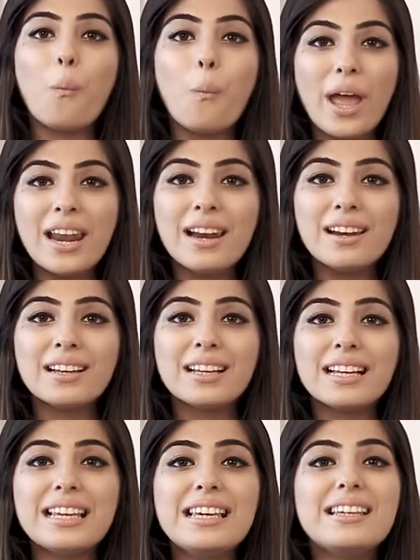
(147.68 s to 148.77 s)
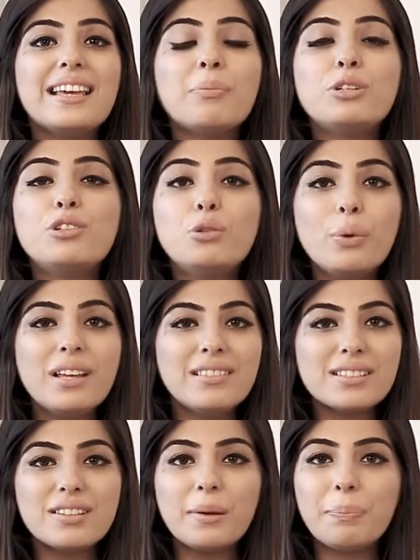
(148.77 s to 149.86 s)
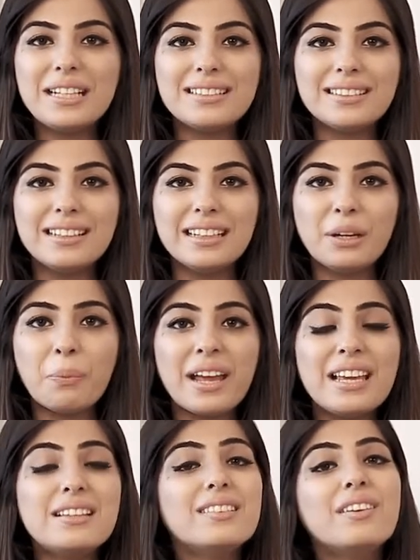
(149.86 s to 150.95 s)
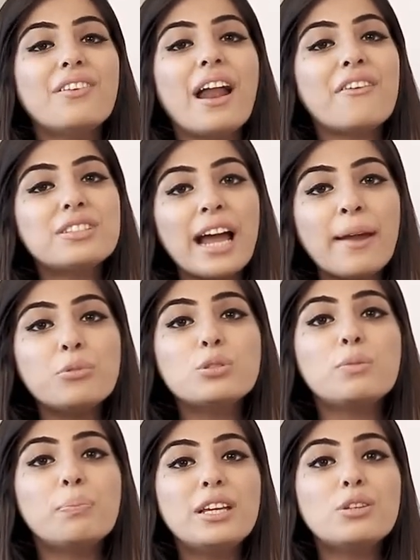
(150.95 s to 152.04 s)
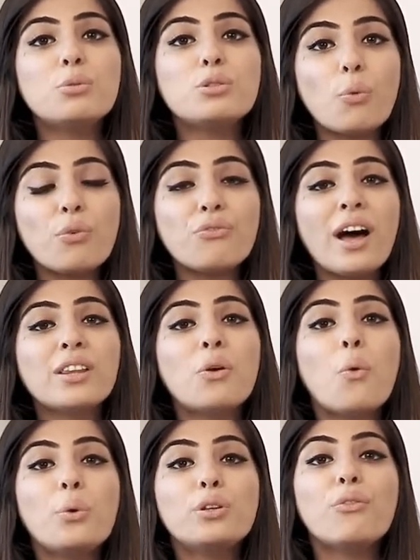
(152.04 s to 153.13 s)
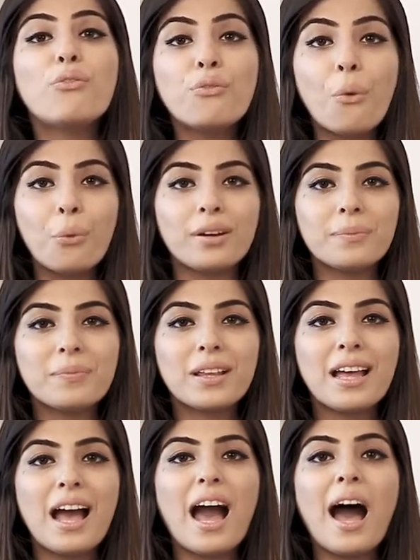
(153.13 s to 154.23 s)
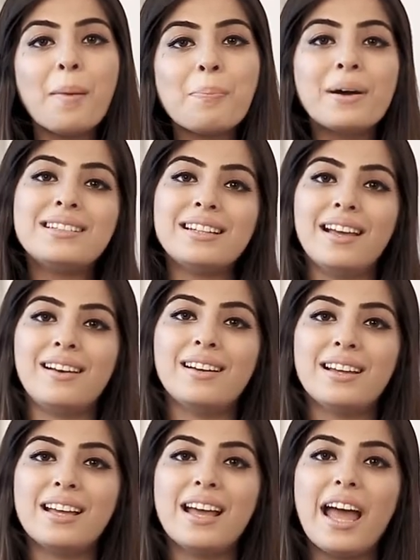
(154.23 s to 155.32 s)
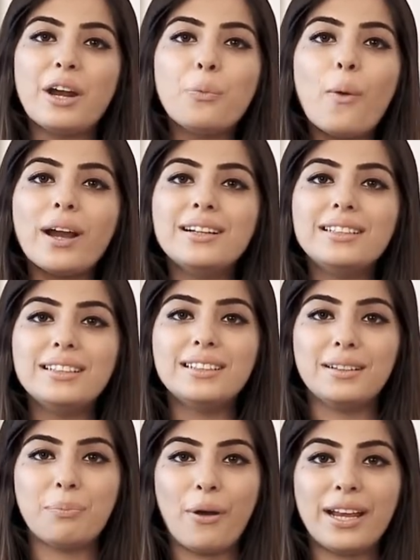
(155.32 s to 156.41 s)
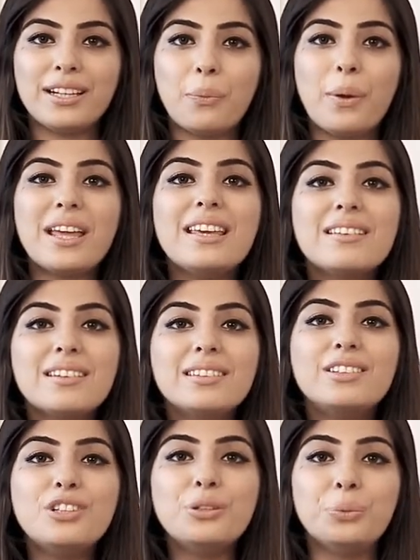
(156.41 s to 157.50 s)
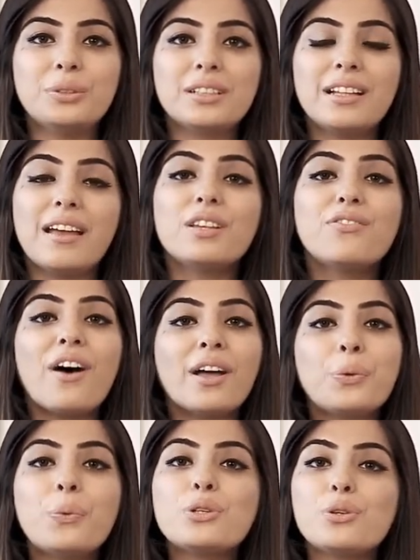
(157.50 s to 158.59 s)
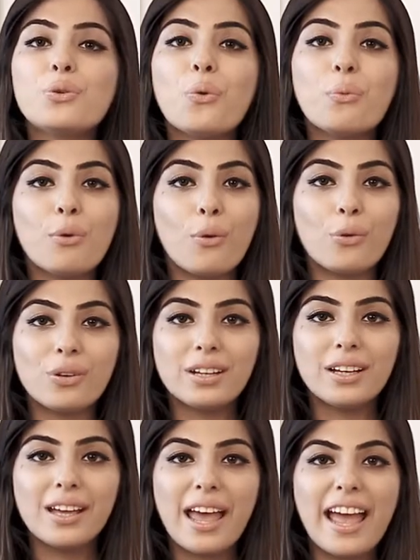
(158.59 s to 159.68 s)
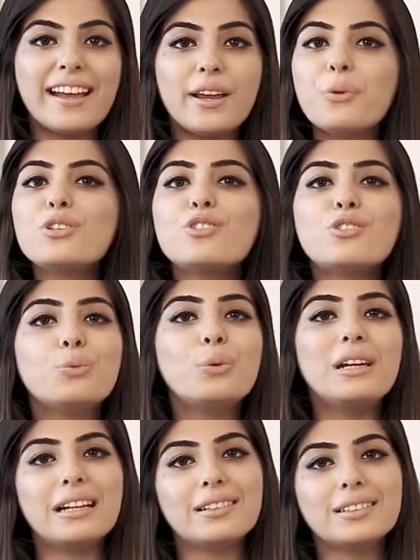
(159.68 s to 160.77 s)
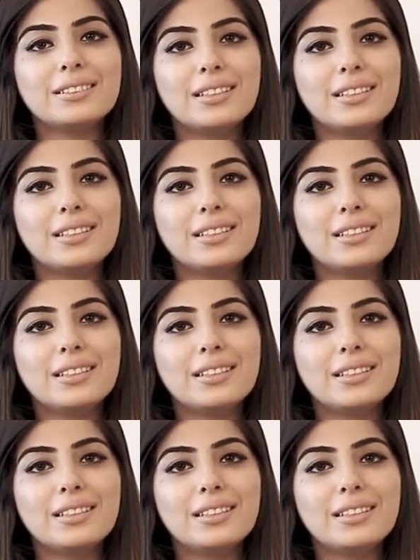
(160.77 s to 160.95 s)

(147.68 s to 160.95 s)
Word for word: Well, he kept doing this repeatedly where he didn't even have time to speak to his own father over the phone up until at one point where he heard the news that his father was no more and it was too late.